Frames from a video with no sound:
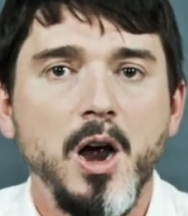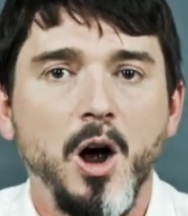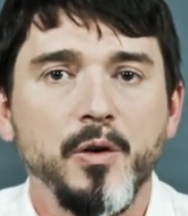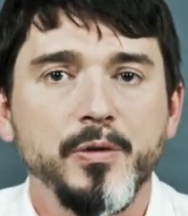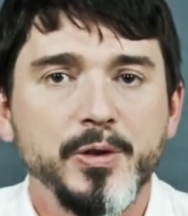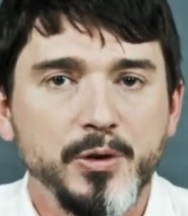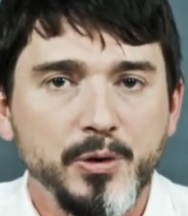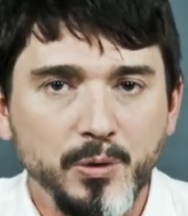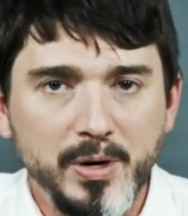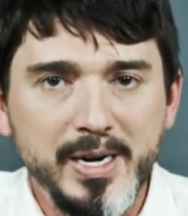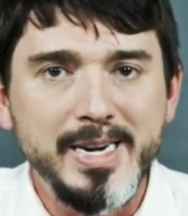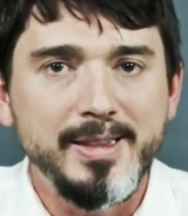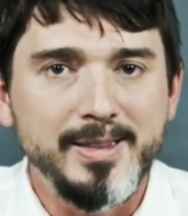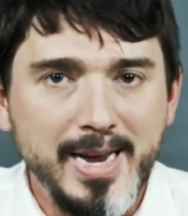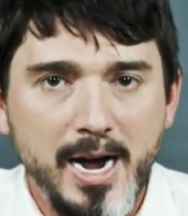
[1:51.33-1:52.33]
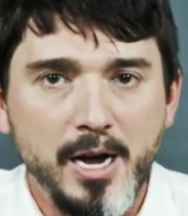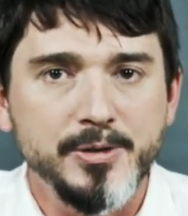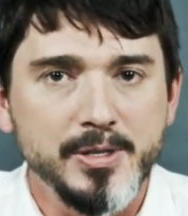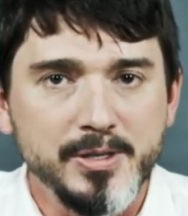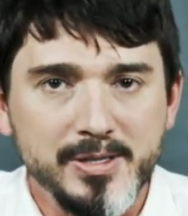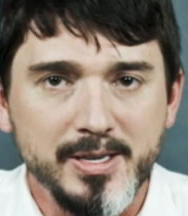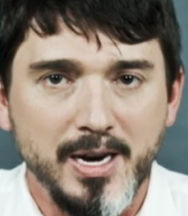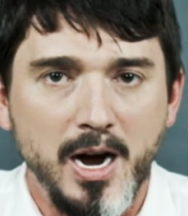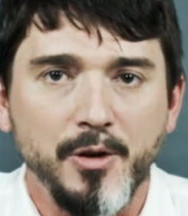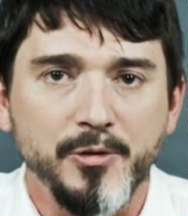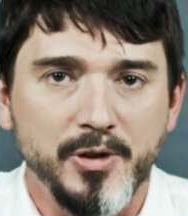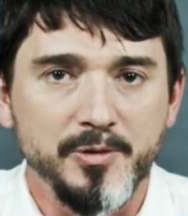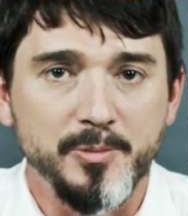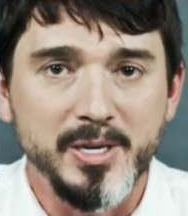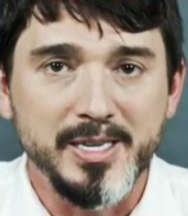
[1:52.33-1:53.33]
of 3,000 staff
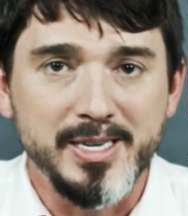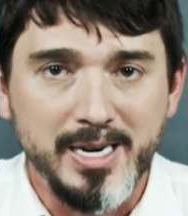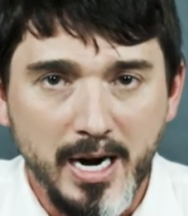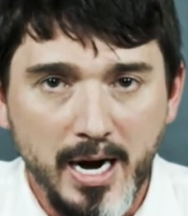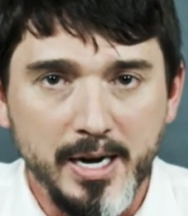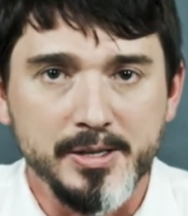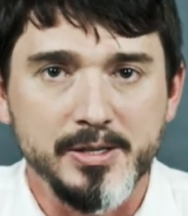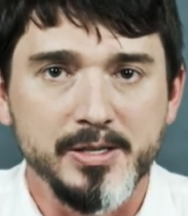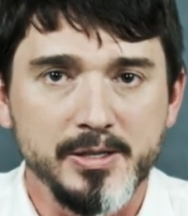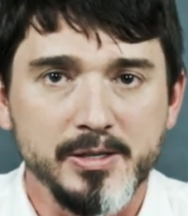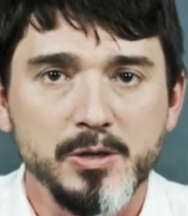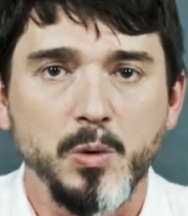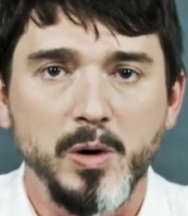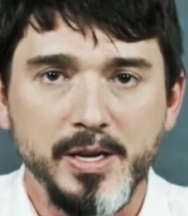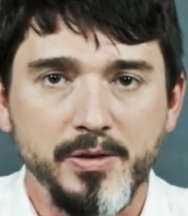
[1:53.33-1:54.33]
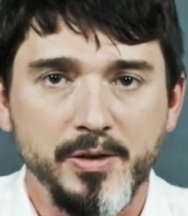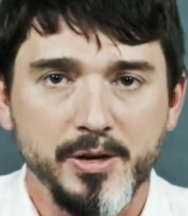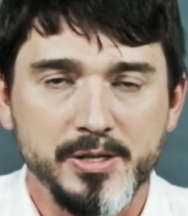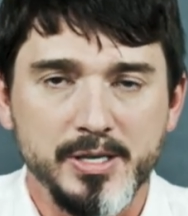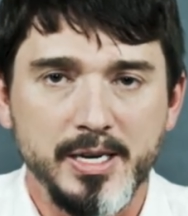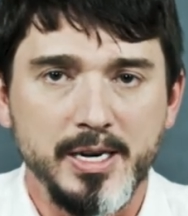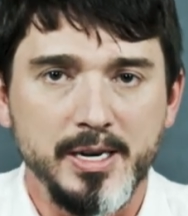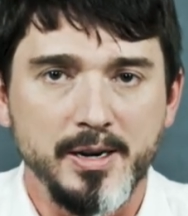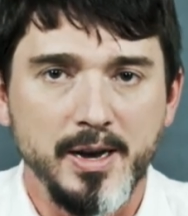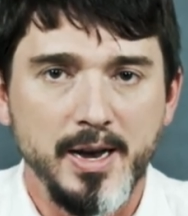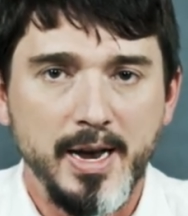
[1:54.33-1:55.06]
that have been cut since 2013.